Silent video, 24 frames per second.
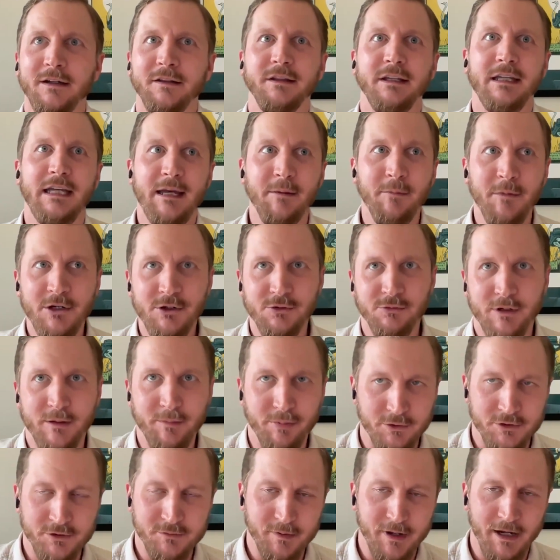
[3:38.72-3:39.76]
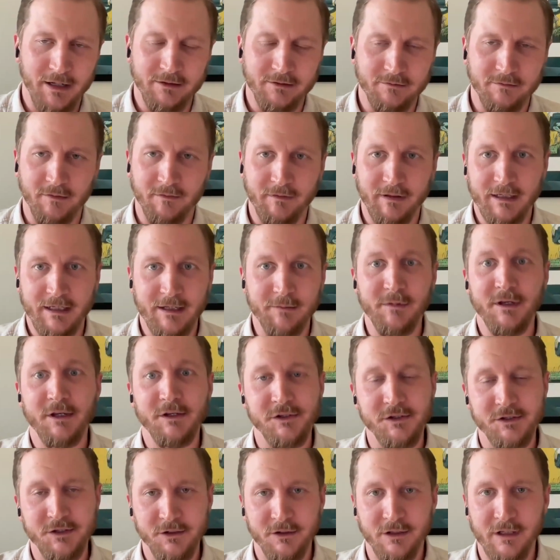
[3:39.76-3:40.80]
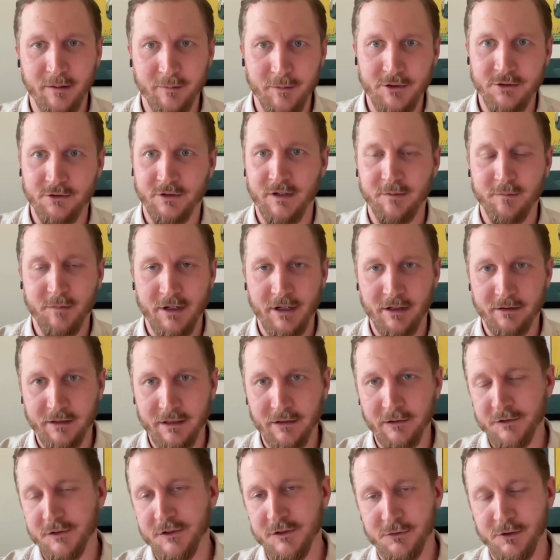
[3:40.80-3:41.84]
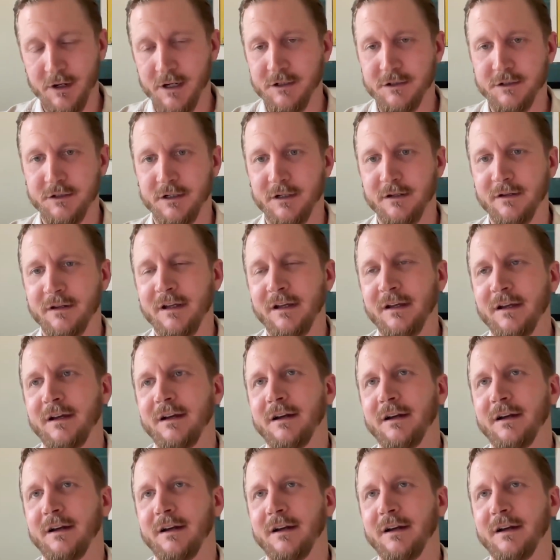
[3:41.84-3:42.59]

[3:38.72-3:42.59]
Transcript: imagery perspective of give me a still image or give me an illustration.